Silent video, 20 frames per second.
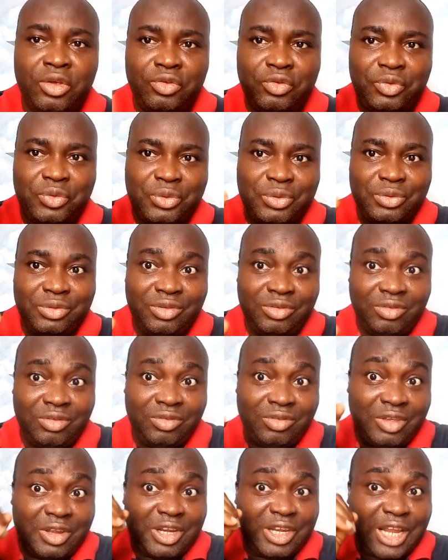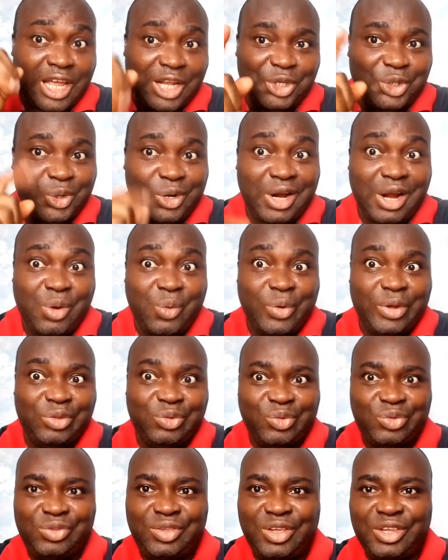So this is the natural way
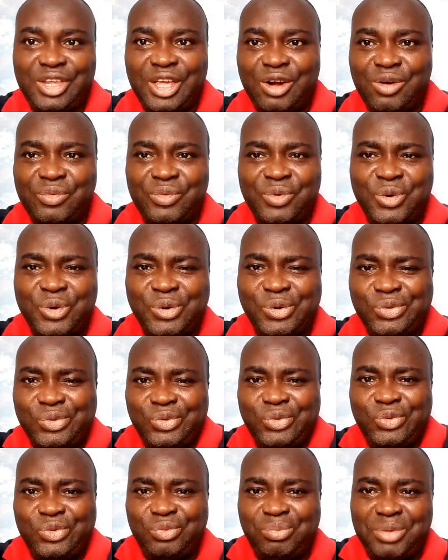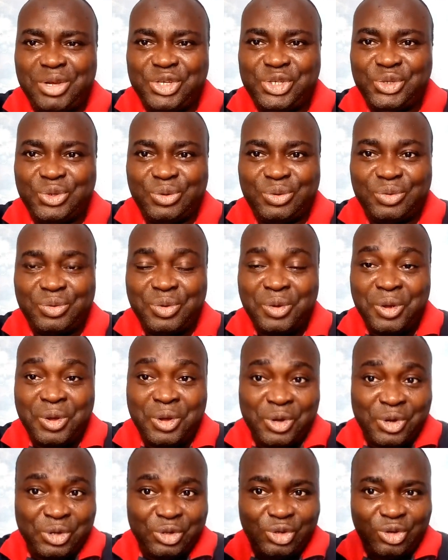to take care of all those mentioned.
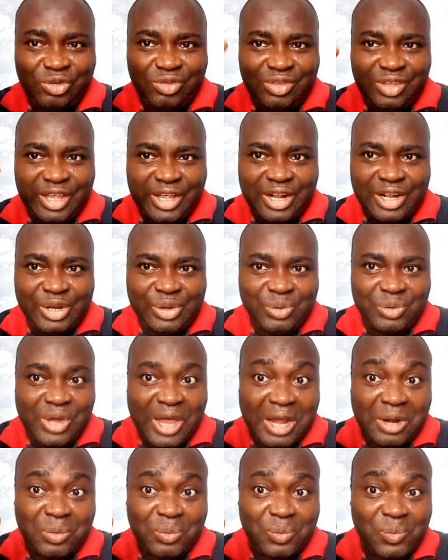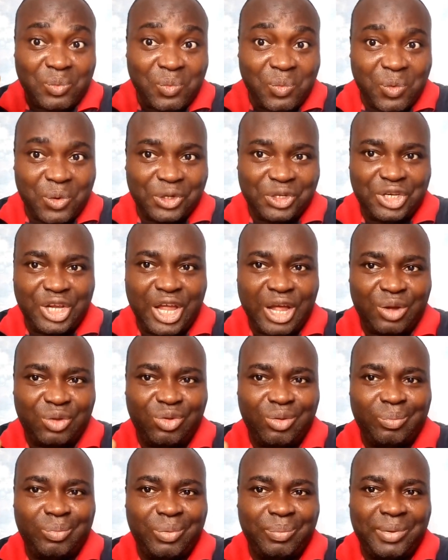Just stay glued and watch how
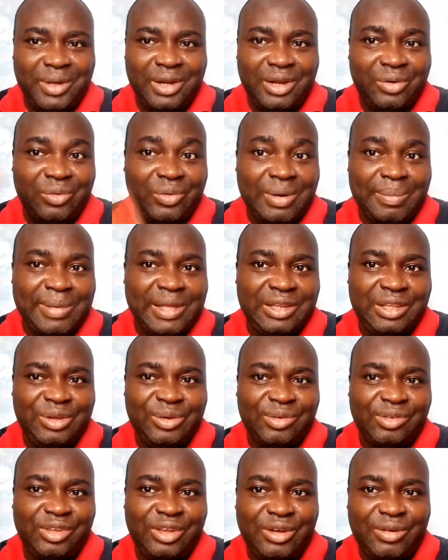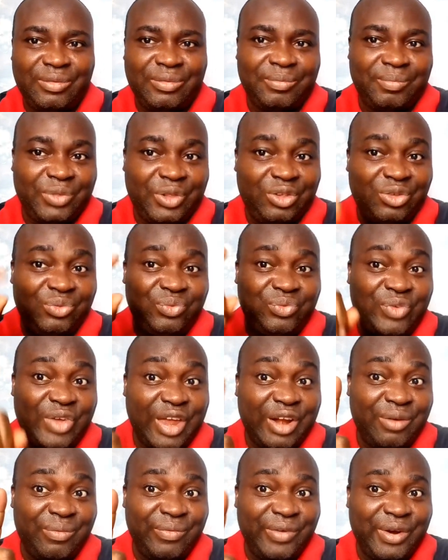to prepare the remedy yourself. It's
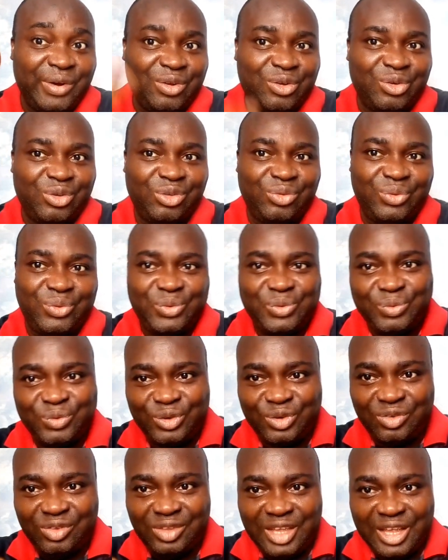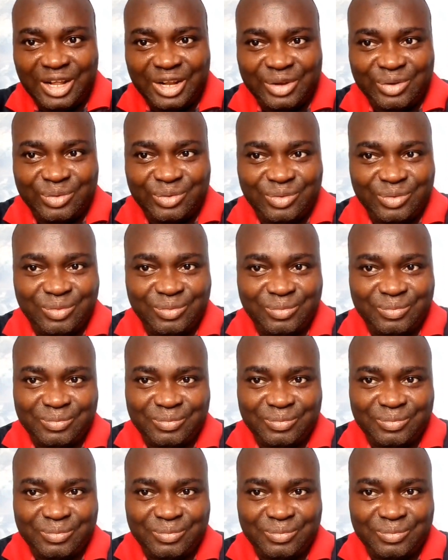very, very useful. Just stay glued.